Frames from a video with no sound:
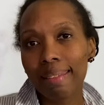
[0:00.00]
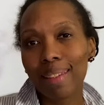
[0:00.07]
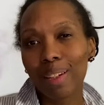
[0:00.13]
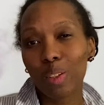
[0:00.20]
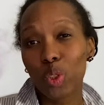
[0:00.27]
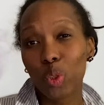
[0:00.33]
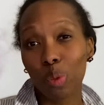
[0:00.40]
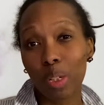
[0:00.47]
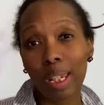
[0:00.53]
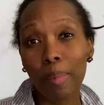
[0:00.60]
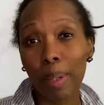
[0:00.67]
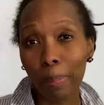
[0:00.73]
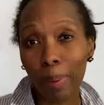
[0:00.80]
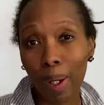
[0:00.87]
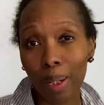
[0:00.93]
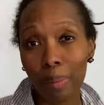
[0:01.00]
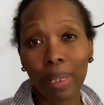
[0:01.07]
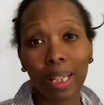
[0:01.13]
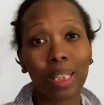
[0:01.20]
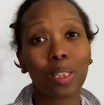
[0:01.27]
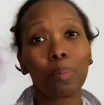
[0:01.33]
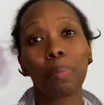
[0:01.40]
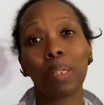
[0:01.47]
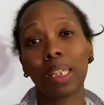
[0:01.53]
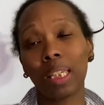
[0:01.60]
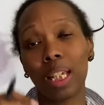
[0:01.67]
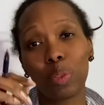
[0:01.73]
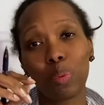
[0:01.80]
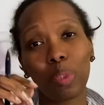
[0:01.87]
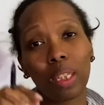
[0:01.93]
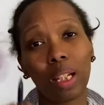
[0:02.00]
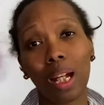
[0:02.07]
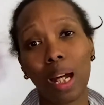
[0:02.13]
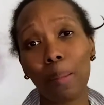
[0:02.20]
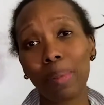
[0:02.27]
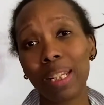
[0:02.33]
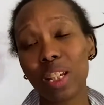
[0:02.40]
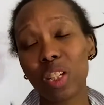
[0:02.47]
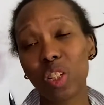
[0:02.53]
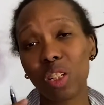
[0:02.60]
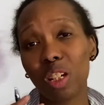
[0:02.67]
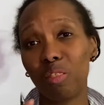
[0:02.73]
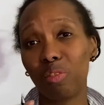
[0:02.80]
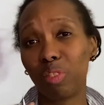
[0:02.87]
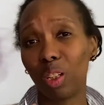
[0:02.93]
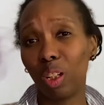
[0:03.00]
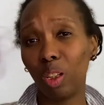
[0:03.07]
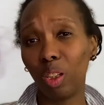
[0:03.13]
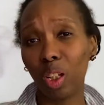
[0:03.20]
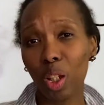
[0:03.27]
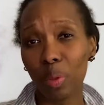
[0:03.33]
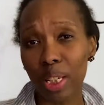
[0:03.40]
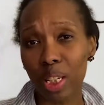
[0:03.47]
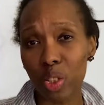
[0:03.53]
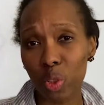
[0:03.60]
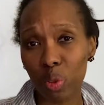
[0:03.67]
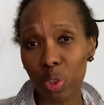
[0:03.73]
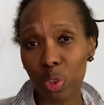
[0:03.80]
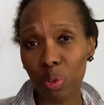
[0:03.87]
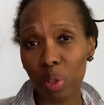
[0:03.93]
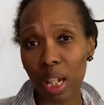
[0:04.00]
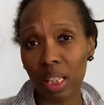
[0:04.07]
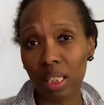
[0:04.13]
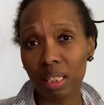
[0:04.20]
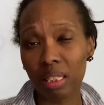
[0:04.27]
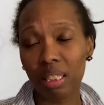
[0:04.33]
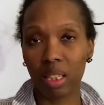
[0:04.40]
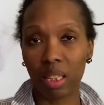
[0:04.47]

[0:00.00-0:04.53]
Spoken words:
their dream apartments because with the combination of low interest rates,